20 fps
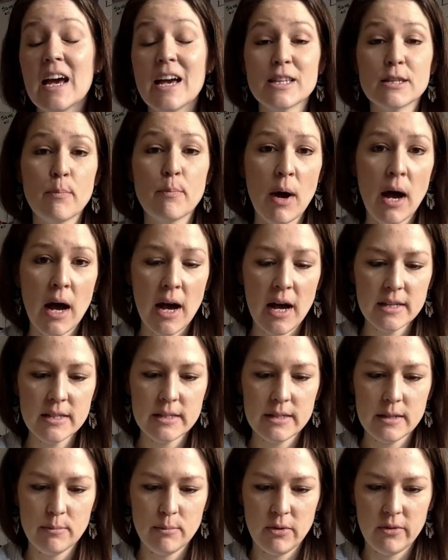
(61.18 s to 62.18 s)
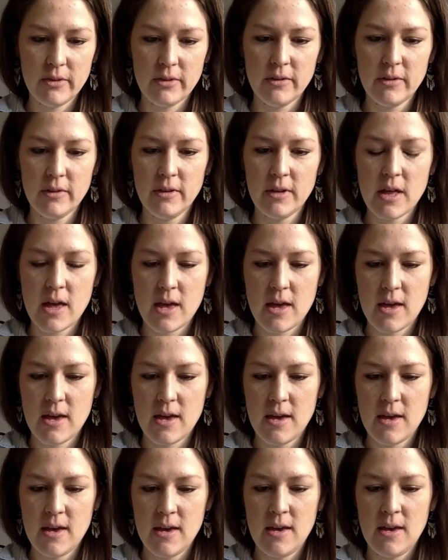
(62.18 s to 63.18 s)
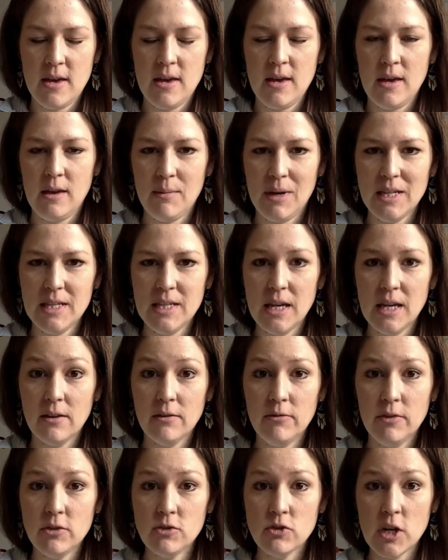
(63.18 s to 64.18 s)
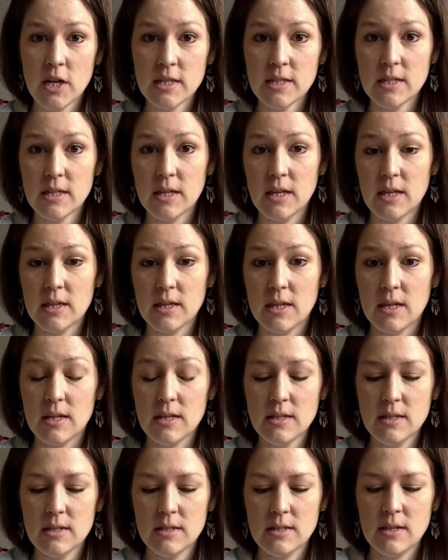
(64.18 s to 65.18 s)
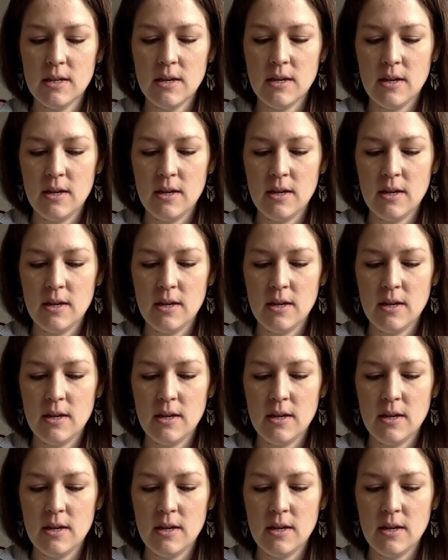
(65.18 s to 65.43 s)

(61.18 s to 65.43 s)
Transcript: as possible. It might take a few tries to get this.